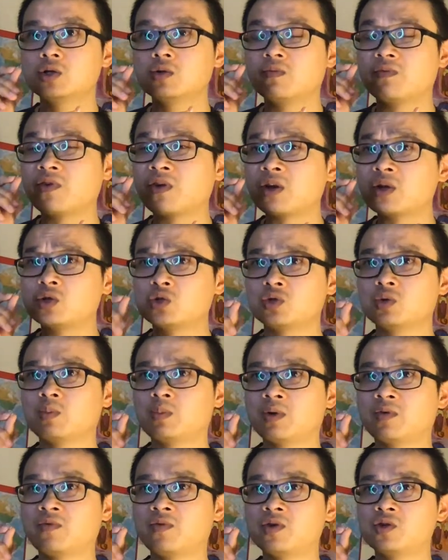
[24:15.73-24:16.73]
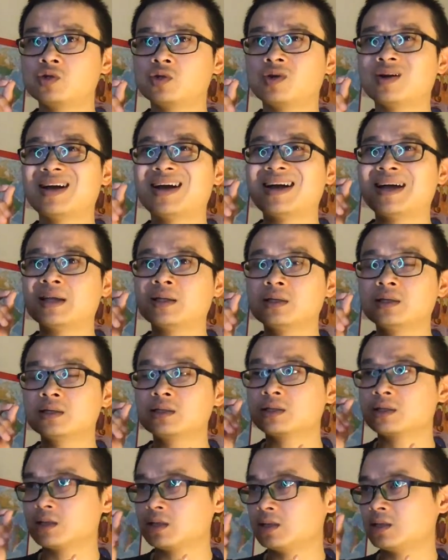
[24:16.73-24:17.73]
very superficial under
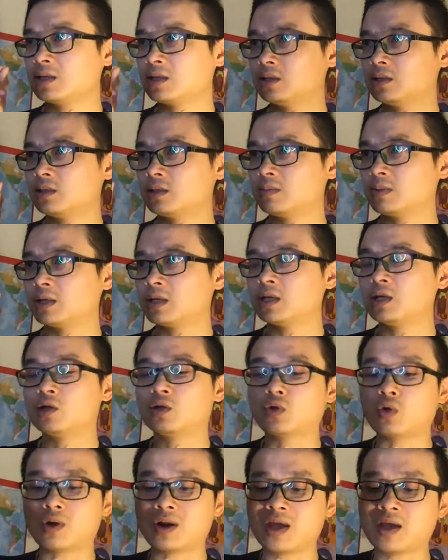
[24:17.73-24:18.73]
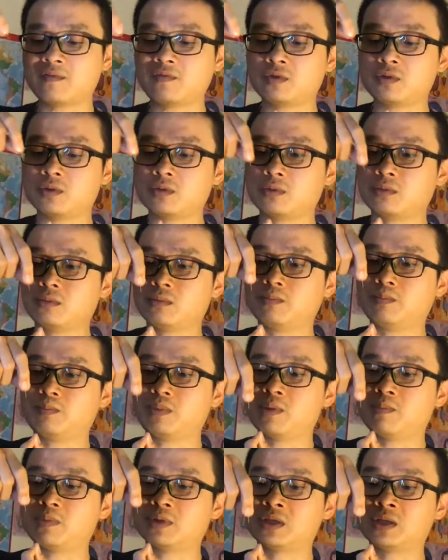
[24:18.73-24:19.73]
skin a little bit. You don't have to
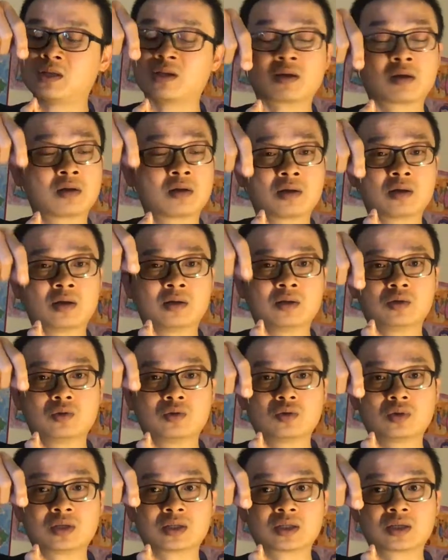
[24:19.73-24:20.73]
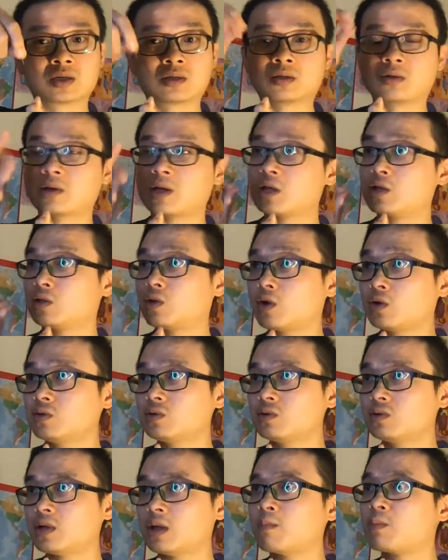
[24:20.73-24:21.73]
perpendicular to the skin. Okay, don't
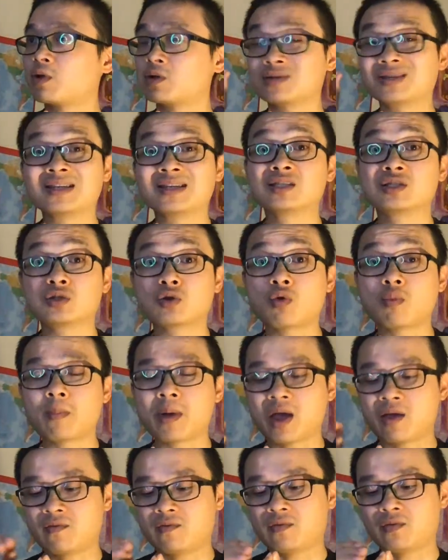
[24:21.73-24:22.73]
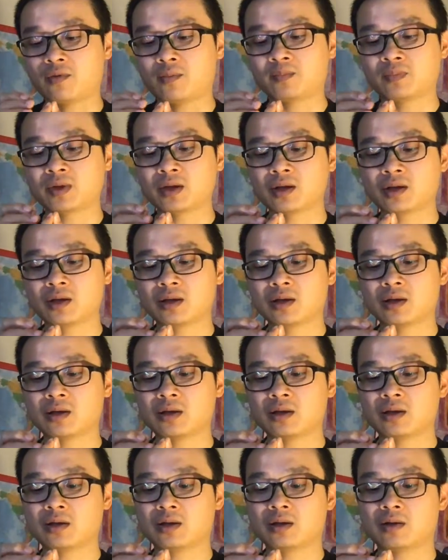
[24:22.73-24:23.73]
do that because it's so painful.
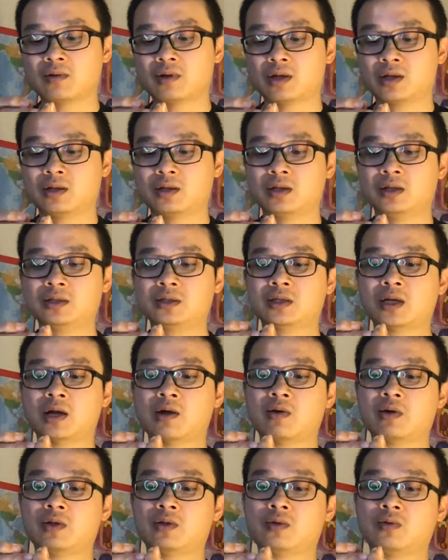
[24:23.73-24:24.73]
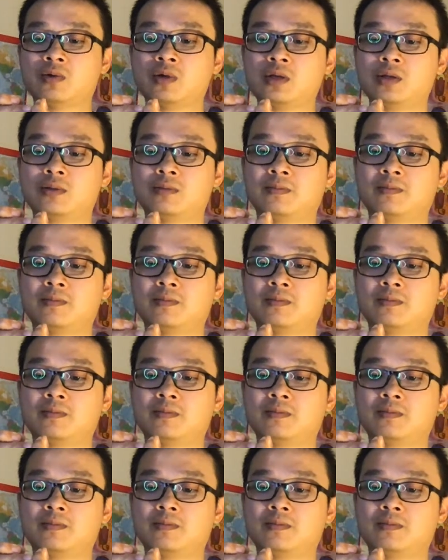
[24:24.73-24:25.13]
All right, this is how I do it.